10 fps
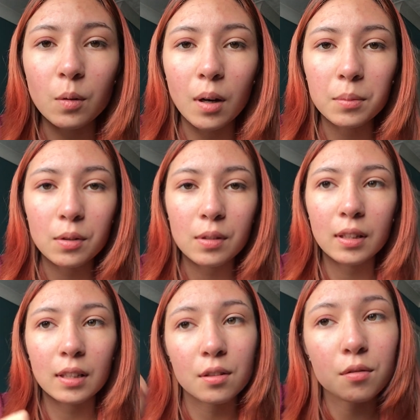I'm using
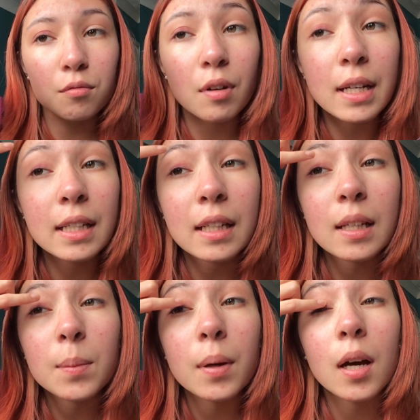this
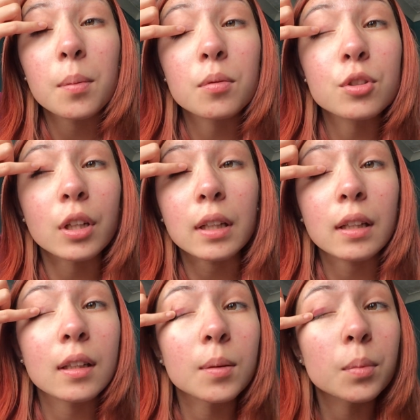reddy purple
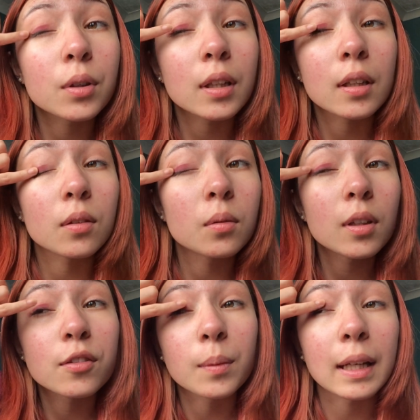shade and putting it all
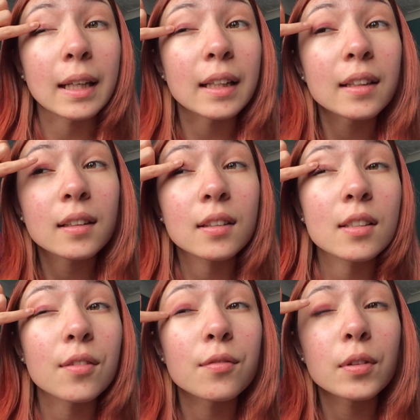over my lid because I
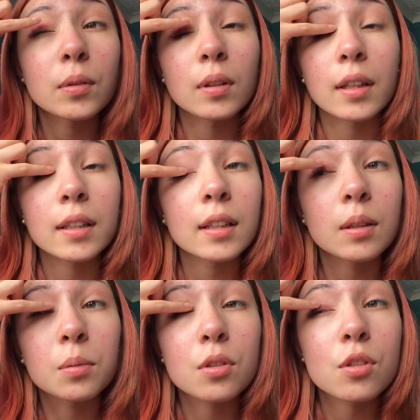feel like it
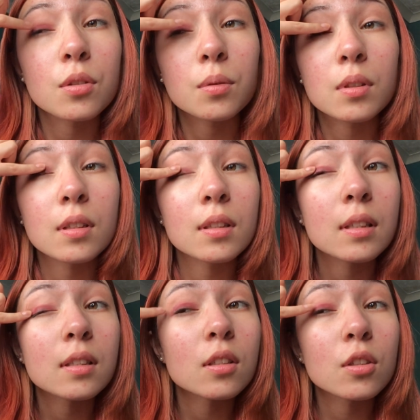would suit
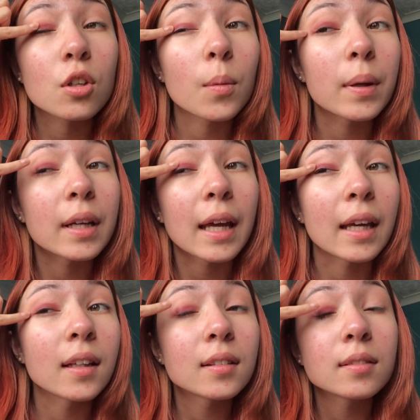this top and hair.